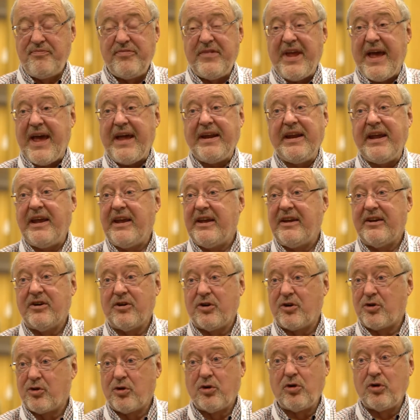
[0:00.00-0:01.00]
any
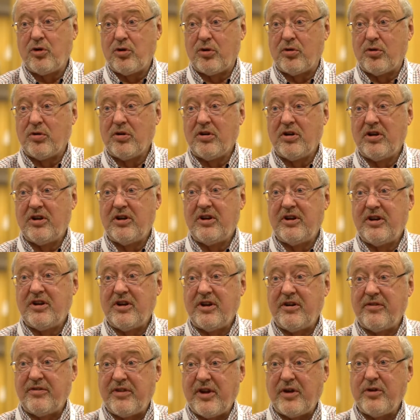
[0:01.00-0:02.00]
or all
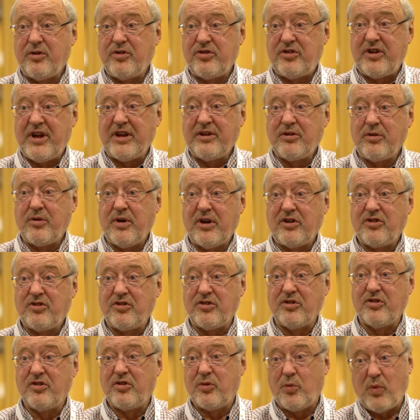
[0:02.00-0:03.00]
of those 10
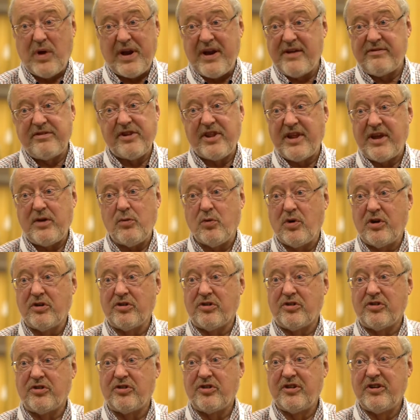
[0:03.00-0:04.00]
questions whenever they
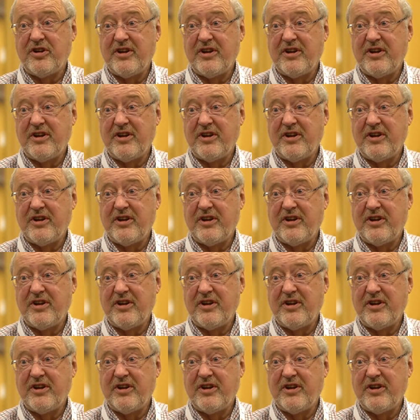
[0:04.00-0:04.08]
want.